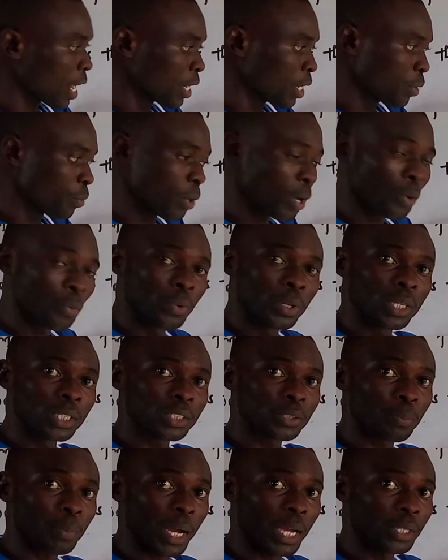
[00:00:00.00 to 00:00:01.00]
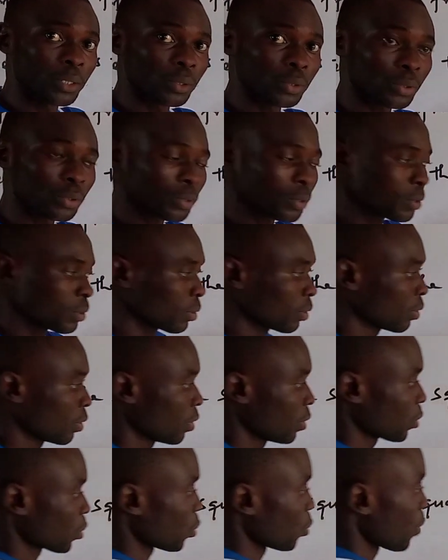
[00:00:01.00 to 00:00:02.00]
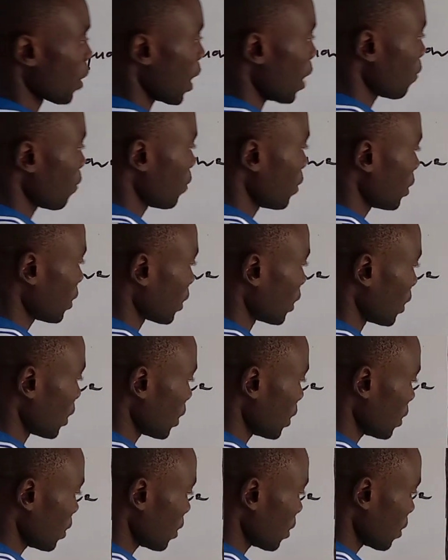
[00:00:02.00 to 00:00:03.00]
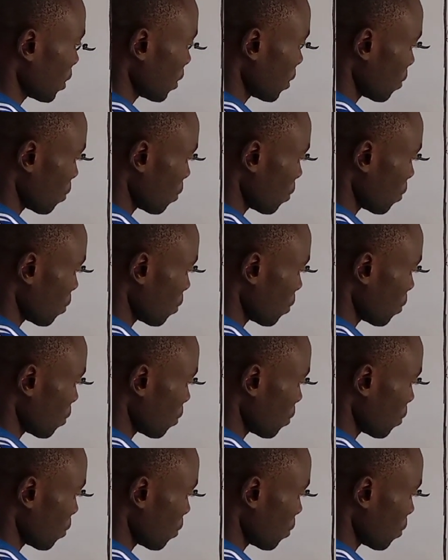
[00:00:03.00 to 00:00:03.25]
anyone with minus. So we are having 3,